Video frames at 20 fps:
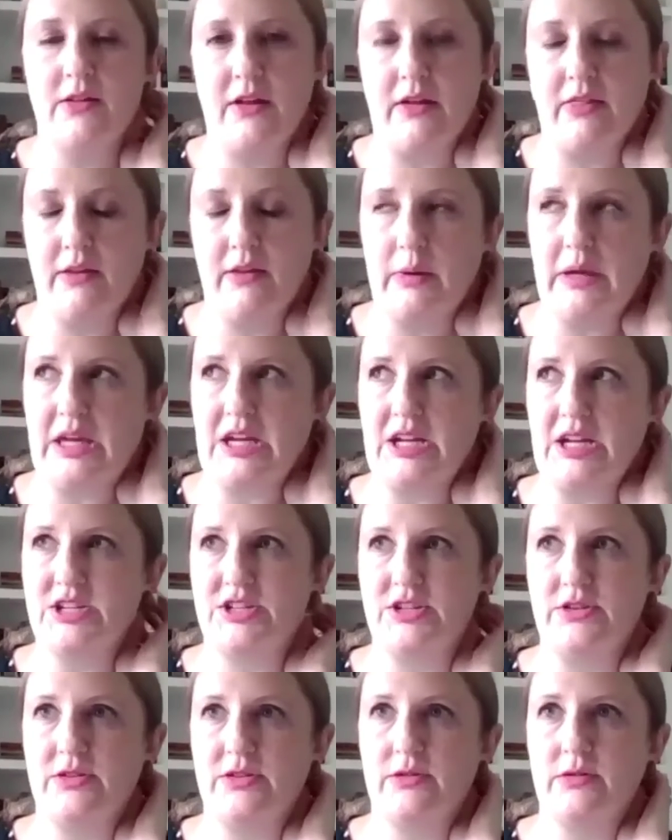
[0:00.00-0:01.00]
thing that we can
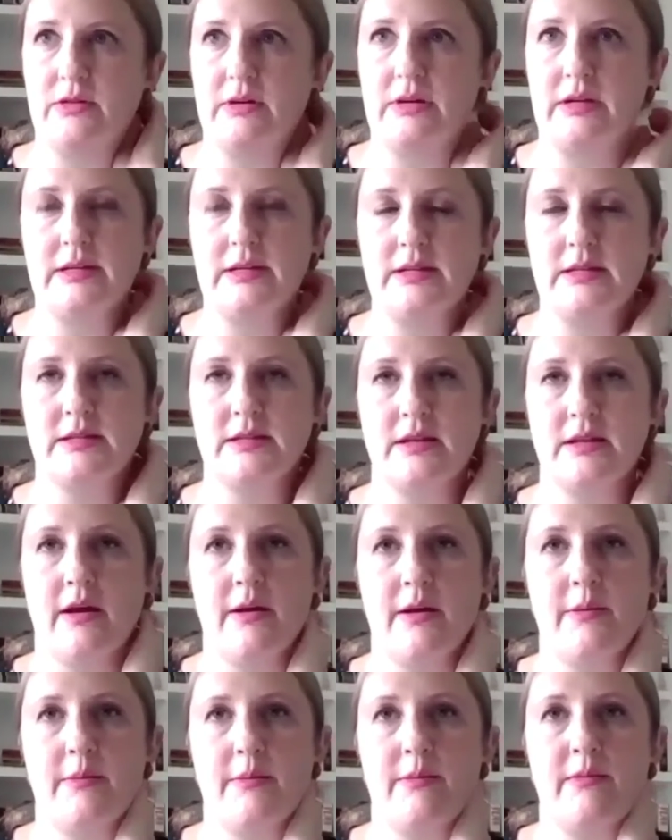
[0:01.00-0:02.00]
do is,
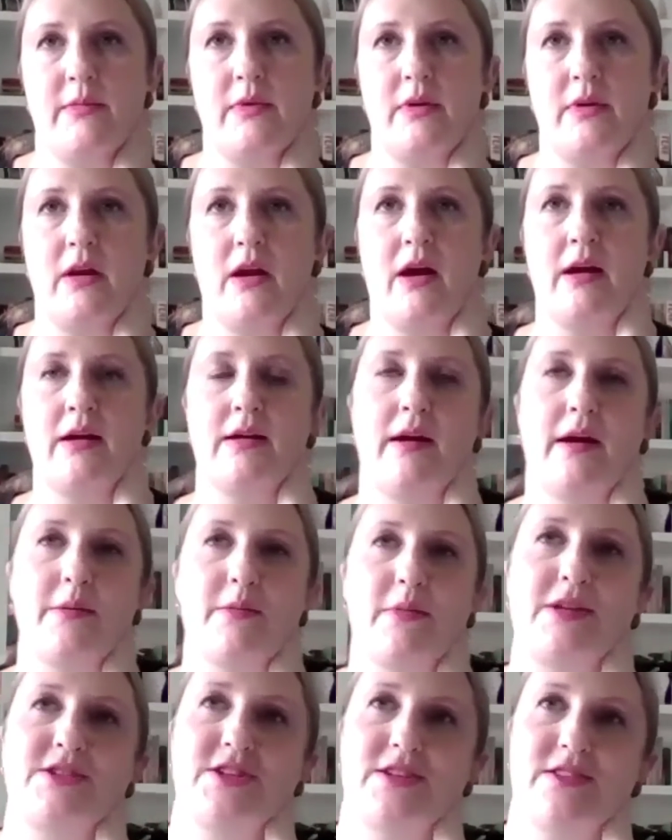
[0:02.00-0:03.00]
I
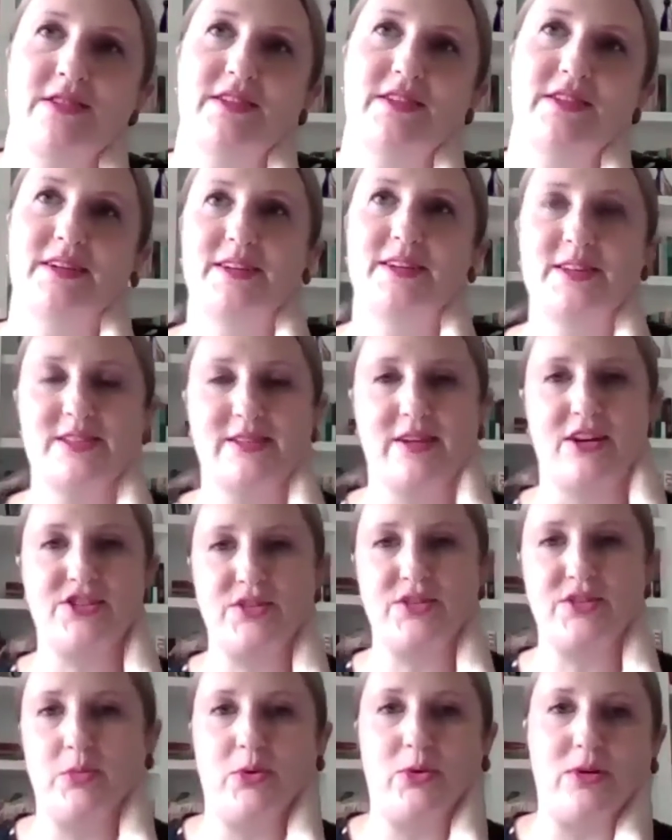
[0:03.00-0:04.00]
mentioned the
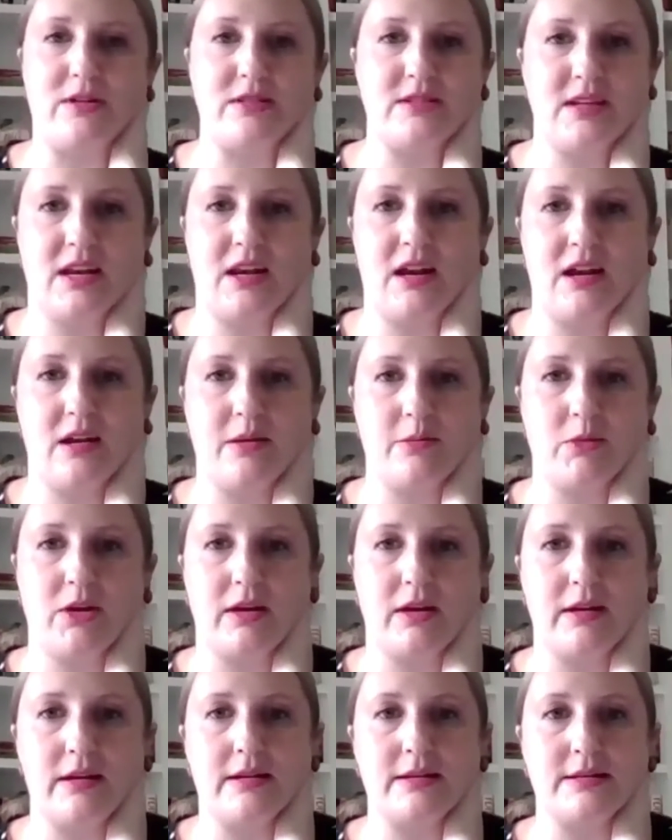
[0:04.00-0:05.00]
discussion boards that I'm
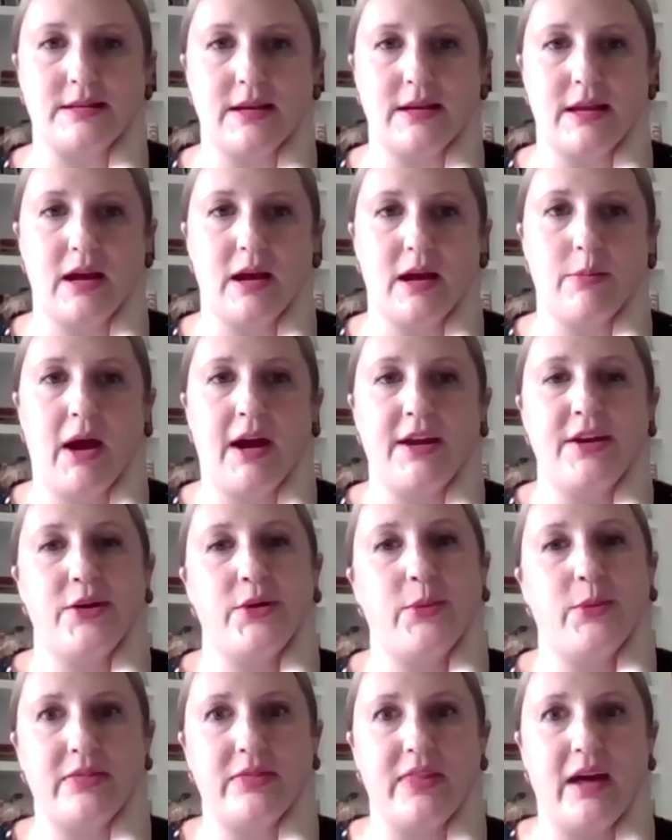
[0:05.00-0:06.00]
going to set up. I
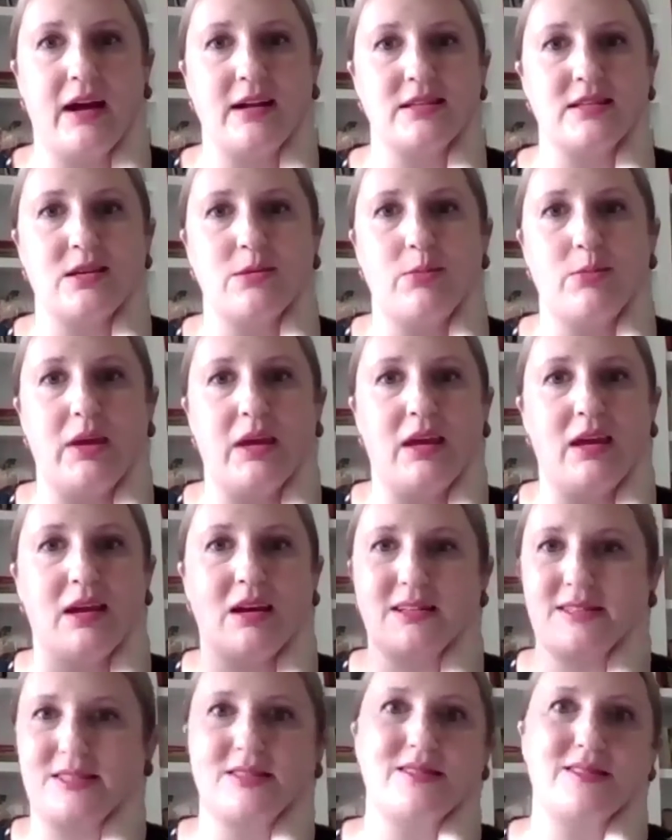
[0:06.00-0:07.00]
don't want that to be
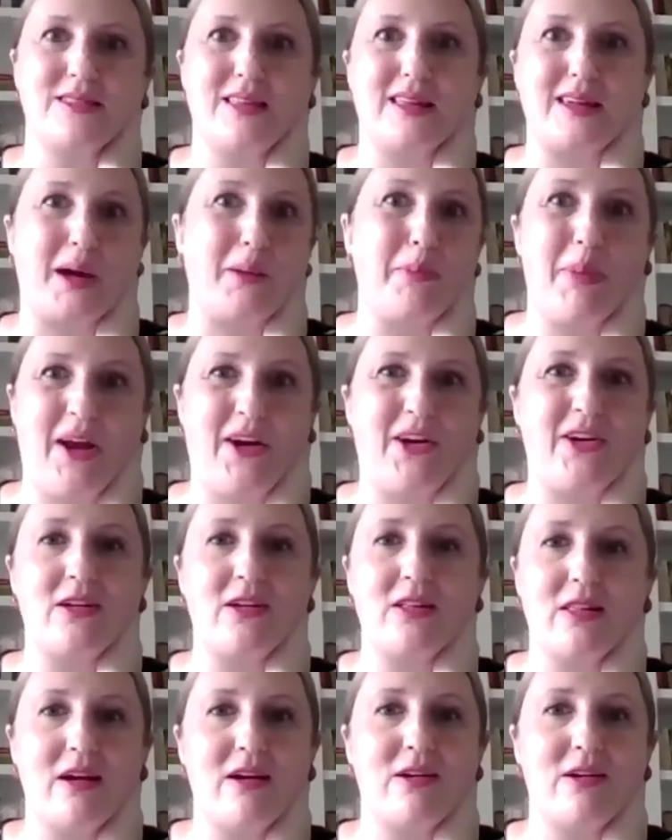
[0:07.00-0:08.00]
like a
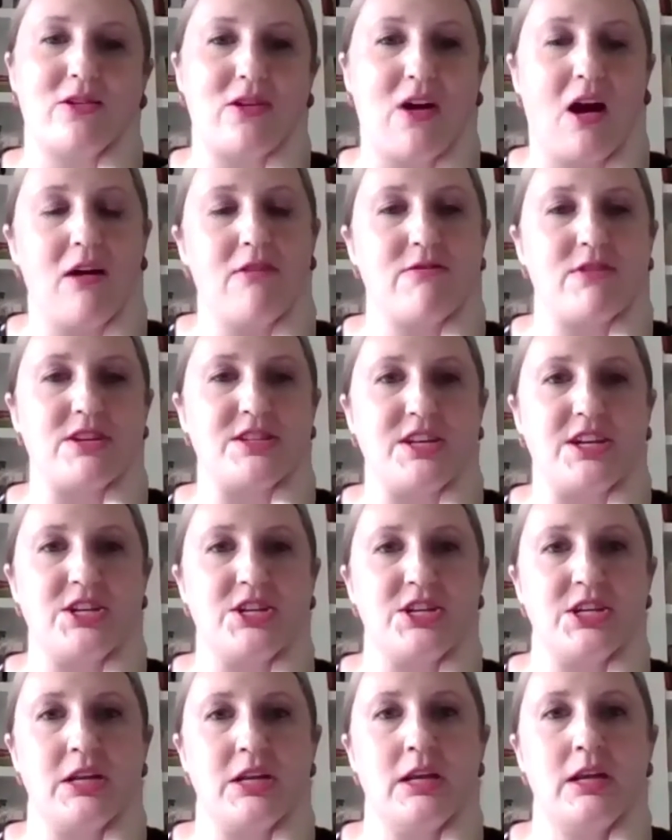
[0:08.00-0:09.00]
parallel
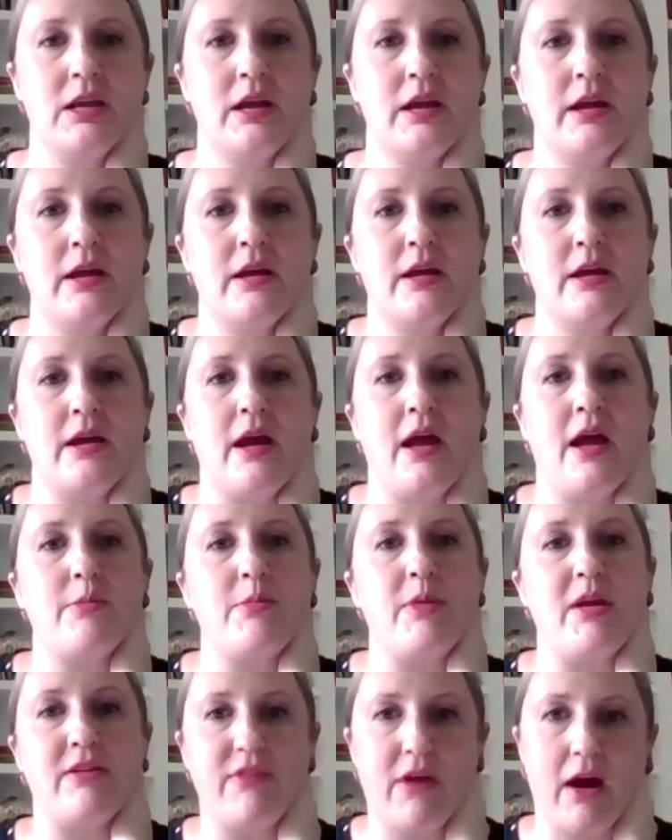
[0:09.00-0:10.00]
conversation.
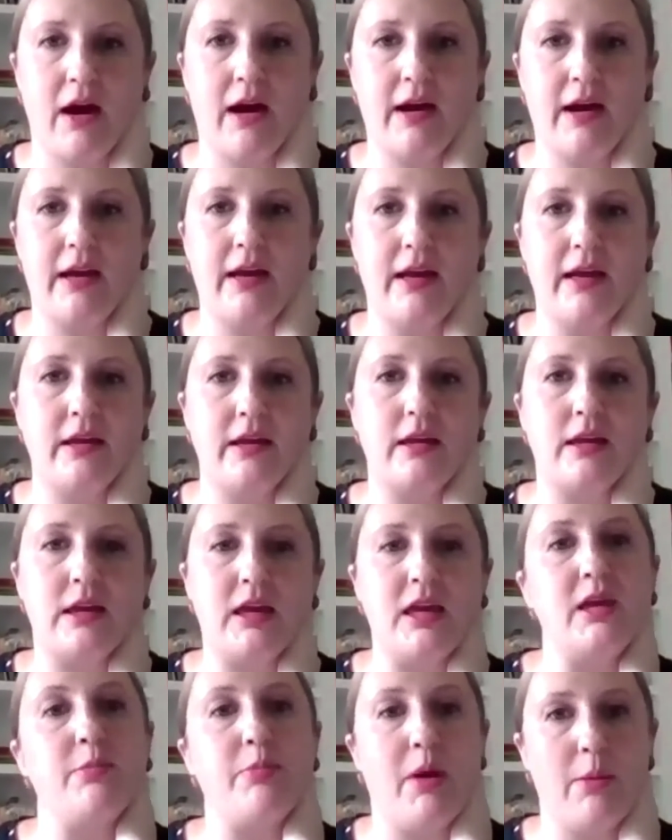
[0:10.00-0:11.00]
If I
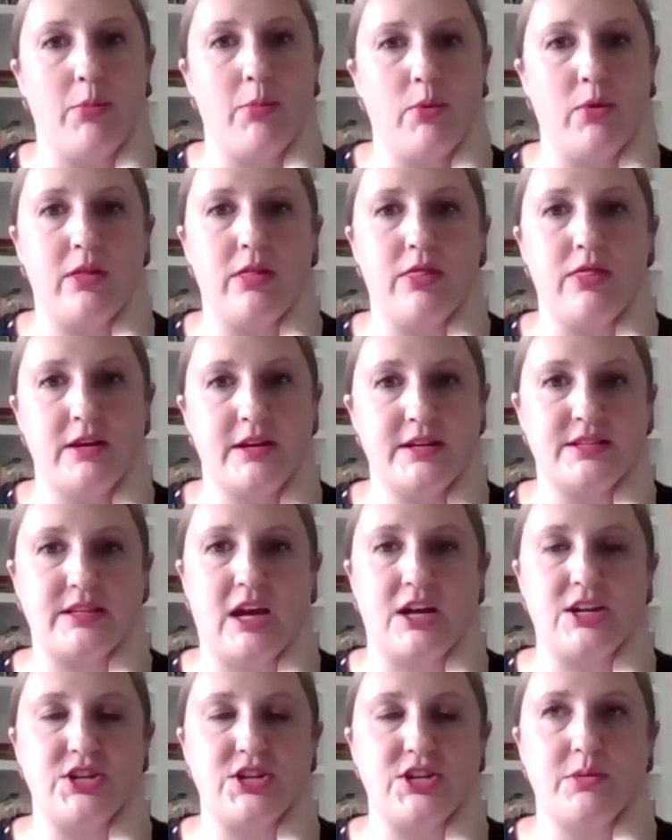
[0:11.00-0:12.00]
keep up with the
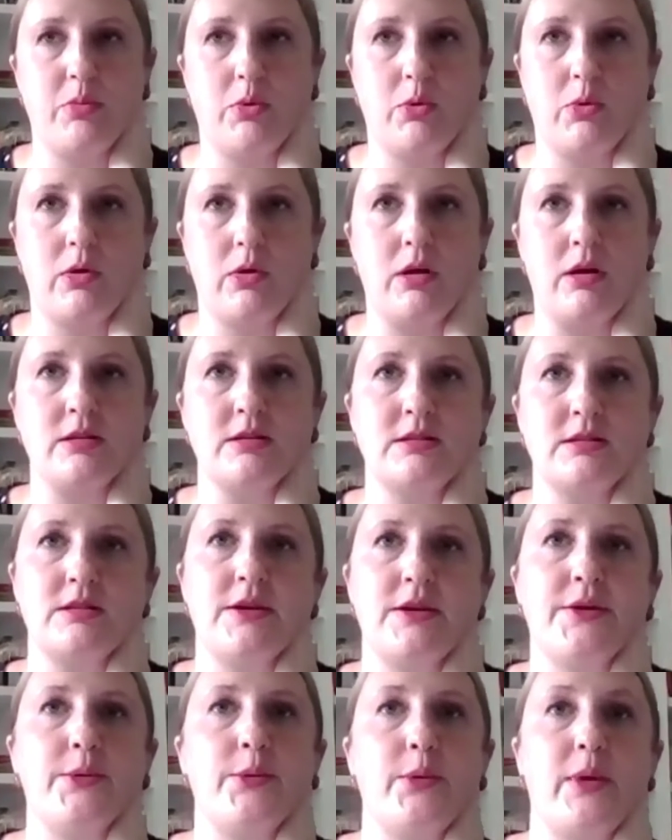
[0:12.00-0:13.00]
discussion boards,
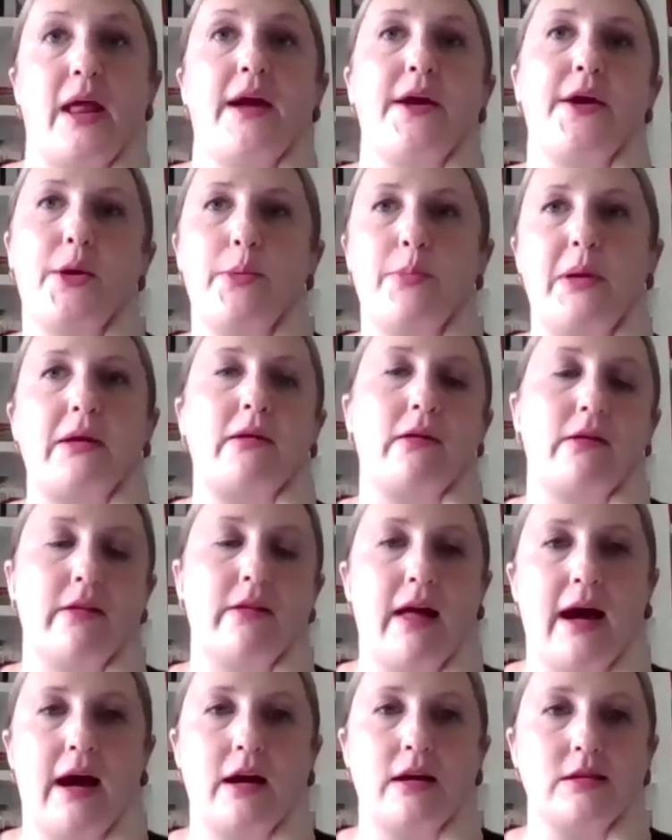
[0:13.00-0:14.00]
when I open
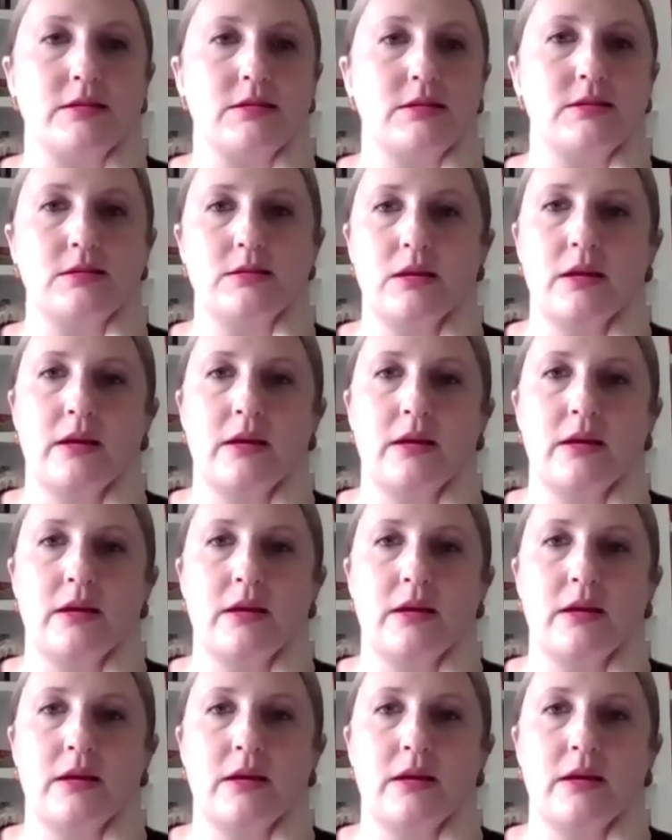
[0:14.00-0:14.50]
class,